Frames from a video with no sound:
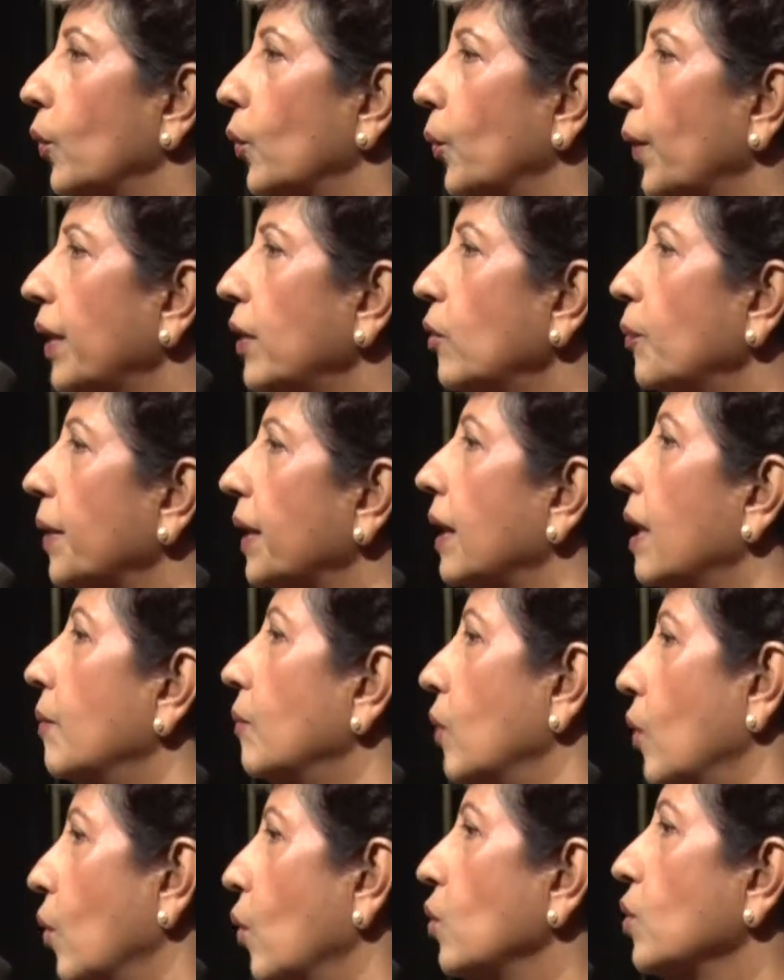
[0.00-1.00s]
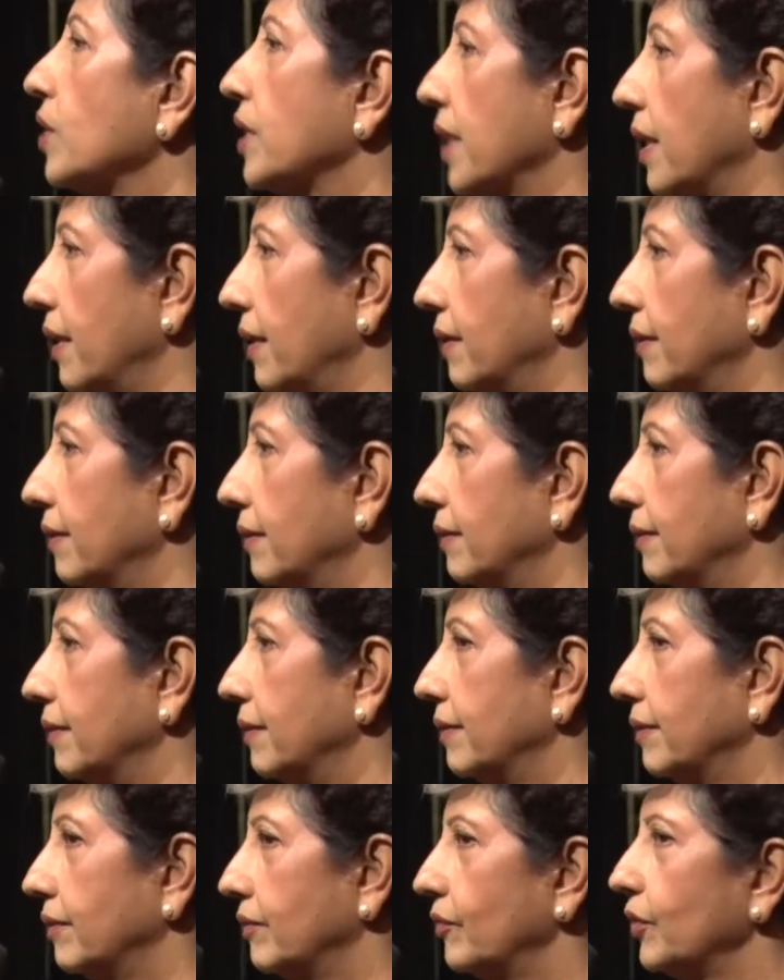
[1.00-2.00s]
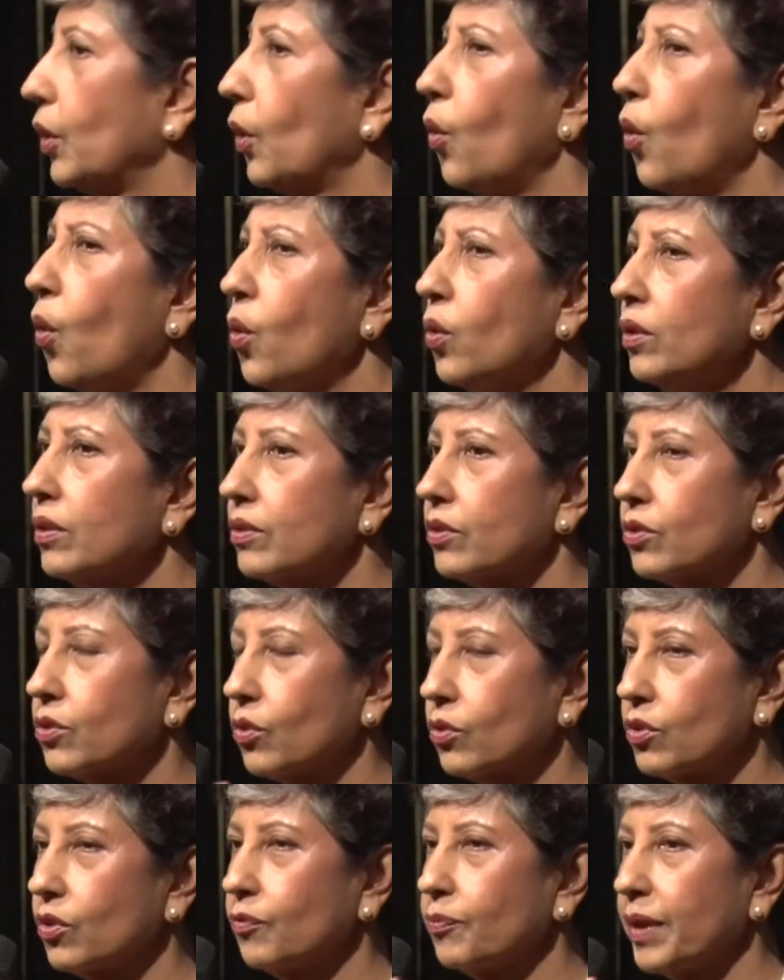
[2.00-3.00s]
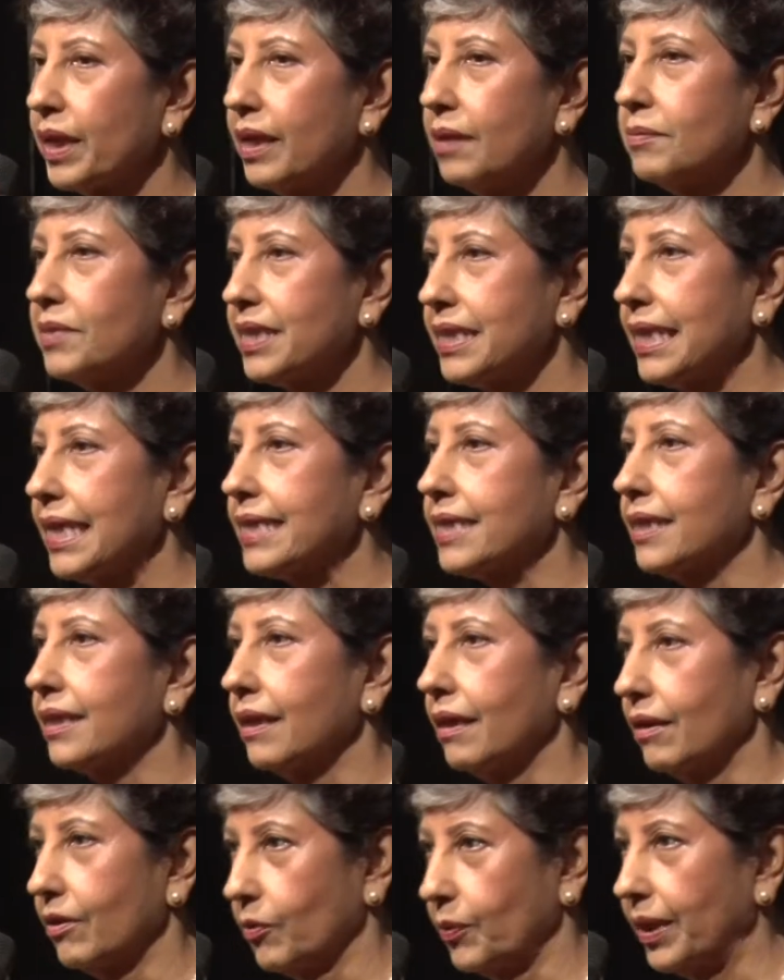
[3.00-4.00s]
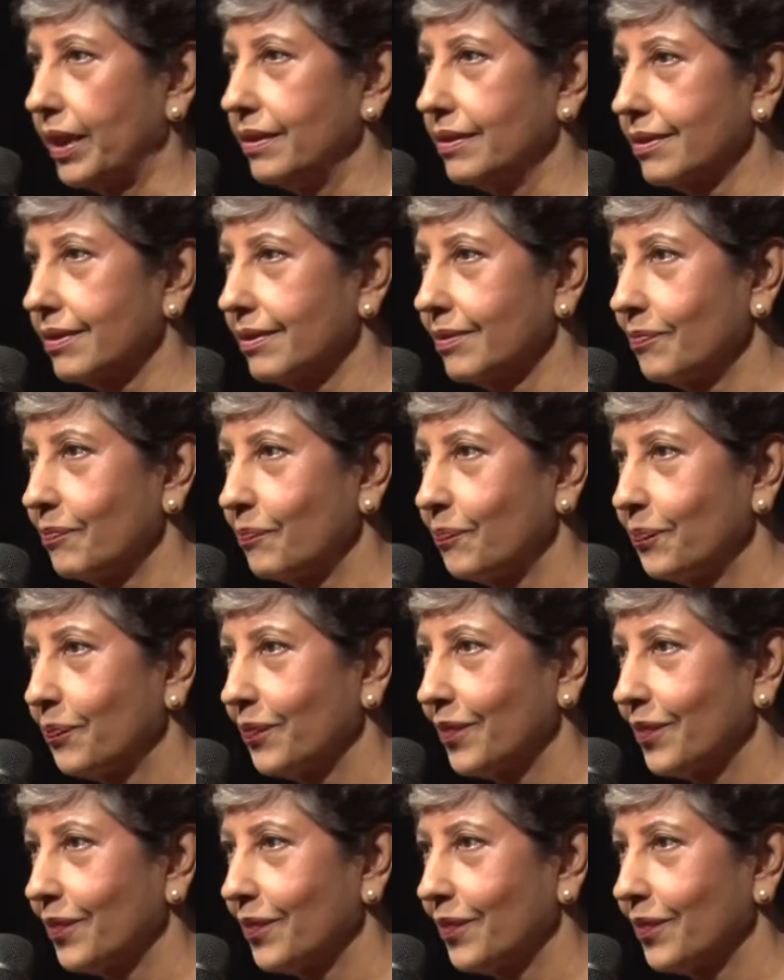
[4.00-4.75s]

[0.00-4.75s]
When you become older, we all sort of become set in our ways.